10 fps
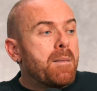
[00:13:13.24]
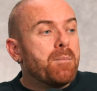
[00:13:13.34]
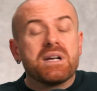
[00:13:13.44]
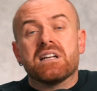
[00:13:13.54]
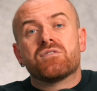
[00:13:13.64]

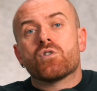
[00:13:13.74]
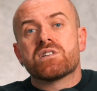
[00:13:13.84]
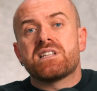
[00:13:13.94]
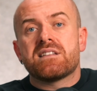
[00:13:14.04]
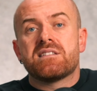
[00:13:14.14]
But of
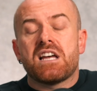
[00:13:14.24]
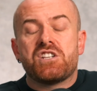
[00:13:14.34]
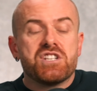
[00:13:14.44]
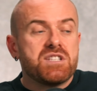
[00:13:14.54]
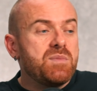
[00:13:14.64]
course,
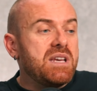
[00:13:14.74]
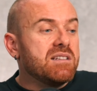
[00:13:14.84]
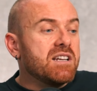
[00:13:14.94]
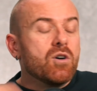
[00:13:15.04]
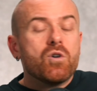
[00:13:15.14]
that's just me.
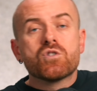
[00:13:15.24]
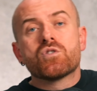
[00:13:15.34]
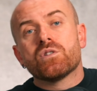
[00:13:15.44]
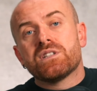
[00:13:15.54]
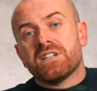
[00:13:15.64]
They're
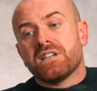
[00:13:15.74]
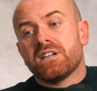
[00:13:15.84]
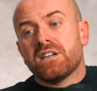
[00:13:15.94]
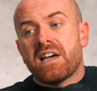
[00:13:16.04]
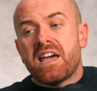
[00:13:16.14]
also
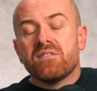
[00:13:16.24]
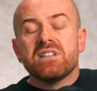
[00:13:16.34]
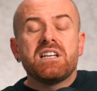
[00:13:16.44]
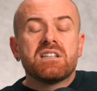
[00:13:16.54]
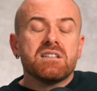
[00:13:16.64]
the
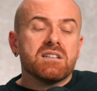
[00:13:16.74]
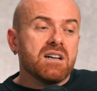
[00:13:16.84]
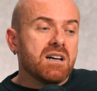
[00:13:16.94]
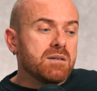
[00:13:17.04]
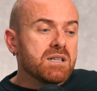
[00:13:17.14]
heavily
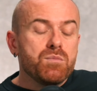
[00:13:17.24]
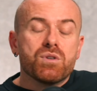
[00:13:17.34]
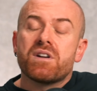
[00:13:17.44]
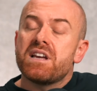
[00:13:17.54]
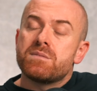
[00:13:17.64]

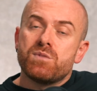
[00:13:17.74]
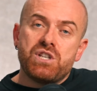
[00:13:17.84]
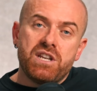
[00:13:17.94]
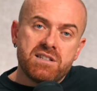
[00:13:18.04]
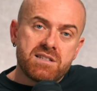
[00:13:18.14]
computerized
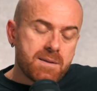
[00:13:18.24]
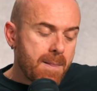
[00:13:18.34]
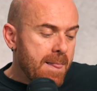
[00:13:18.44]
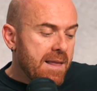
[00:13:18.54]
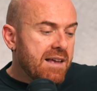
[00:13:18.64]
machines
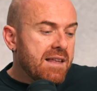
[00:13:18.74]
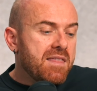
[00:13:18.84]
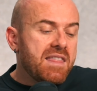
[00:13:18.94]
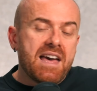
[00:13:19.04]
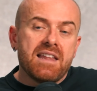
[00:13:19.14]

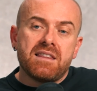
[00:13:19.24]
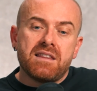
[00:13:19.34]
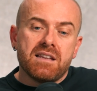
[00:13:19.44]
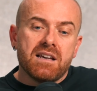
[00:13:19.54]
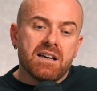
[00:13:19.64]
that
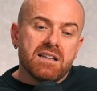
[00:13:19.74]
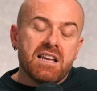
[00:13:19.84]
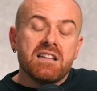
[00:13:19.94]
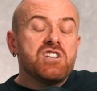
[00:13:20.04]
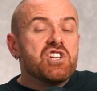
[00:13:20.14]

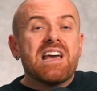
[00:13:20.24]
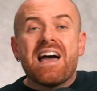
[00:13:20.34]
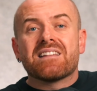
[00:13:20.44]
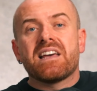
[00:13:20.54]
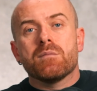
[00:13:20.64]
they literally
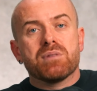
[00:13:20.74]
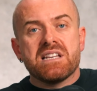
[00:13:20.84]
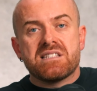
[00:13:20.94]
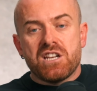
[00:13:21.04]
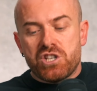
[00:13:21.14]
act like a
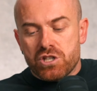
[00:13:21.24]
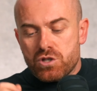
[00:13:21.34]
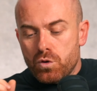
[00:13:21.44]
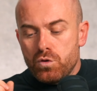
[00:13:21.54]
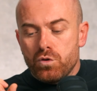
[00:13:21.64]
PlayStation.
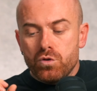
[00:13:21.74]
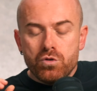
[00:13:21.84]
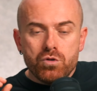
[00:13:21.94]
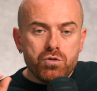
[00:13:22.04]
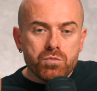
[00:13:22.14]
So
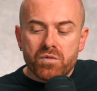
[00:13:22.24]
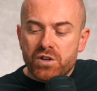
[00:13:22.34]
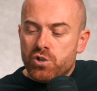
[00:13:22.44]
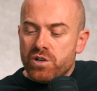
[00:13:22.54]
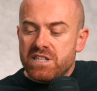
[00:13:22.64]
you move a
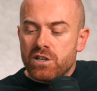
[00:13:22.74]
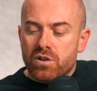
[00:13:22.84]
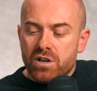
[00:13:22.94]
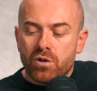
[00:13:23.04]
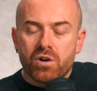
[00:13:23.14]
joystick
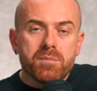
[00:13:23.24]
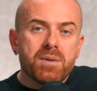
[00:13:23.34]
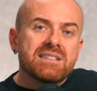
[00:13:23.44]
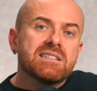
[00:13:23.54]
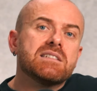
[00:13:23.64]
or a
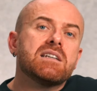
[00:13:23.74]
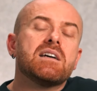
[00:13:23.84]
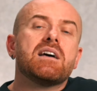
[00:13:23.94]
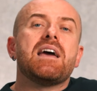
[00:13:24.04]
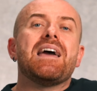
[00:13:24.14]
button,
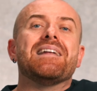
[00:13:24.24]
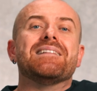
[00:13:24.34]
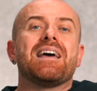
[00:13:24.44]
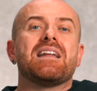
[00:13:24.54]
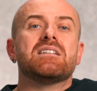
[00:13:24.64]
and
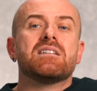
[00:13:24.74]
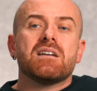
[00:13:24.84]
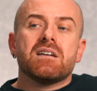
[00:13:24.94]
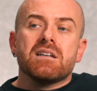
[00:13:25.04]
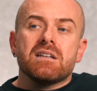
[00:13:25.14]
then
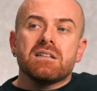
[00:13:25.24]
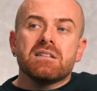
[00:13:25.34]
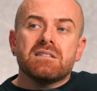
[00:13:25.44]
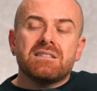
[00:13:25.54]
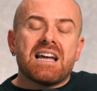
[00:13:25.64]

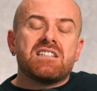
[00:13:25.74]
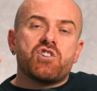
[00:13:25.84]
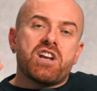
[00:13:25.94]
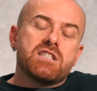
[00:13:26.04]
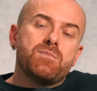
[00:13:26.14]
that
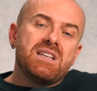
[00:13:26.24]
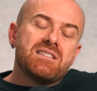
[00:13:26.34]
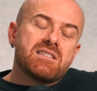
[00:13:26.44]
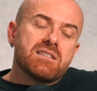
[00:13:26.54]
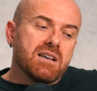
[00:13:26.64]

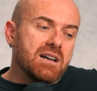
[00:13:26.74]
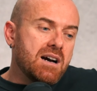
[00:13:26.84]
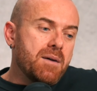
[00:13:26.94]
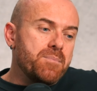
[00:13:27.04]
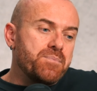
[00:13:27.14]
transmits
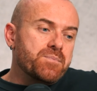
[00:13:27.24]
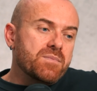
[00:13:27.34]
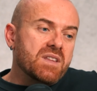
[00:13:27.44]
an